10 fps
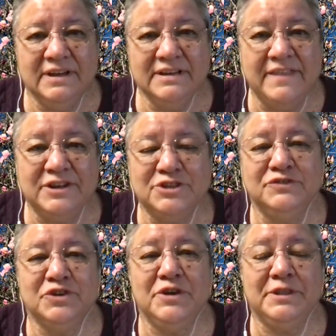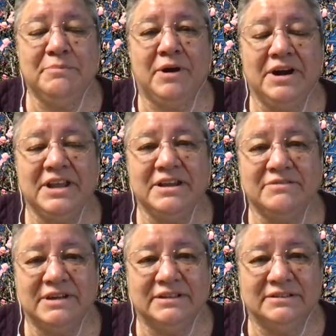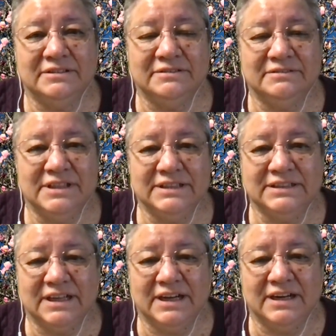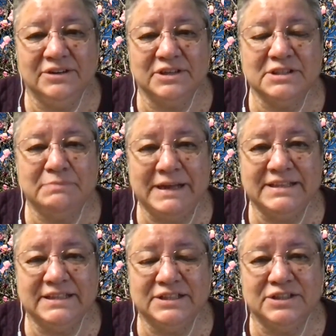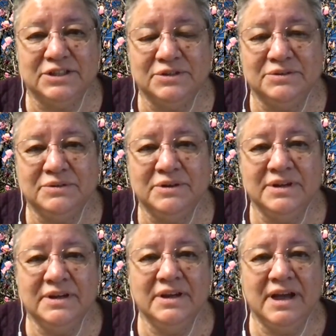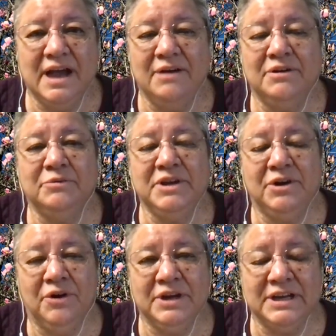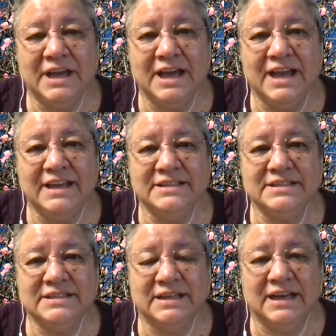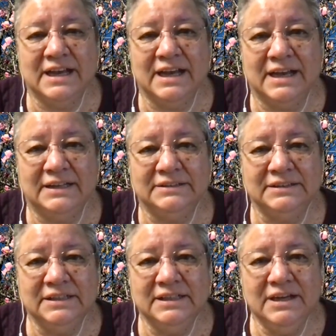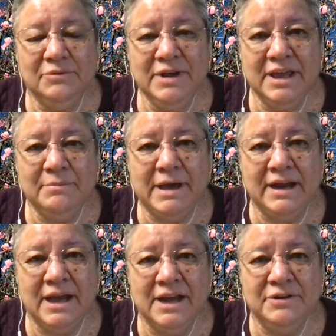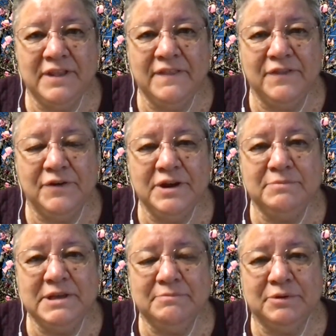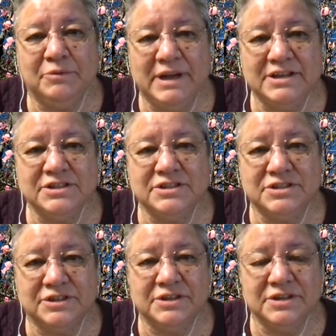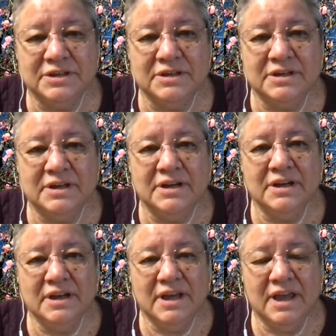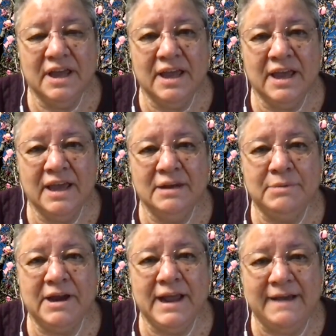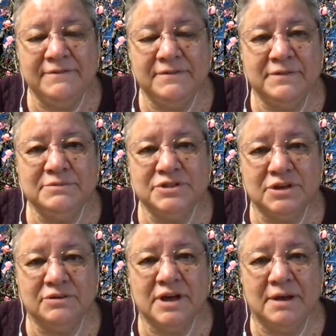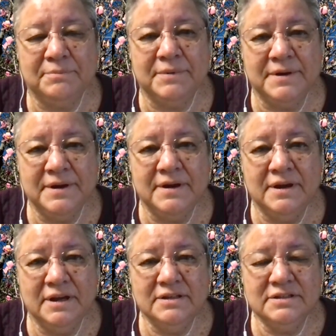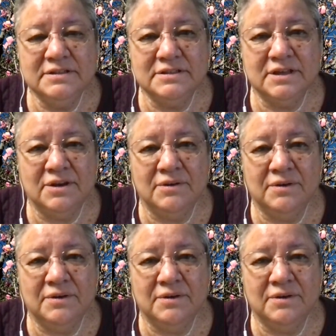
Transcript: now that you've joined the party, what are you expected to do? How are we organized? We had about 130 people register, and about half of them showed up. So,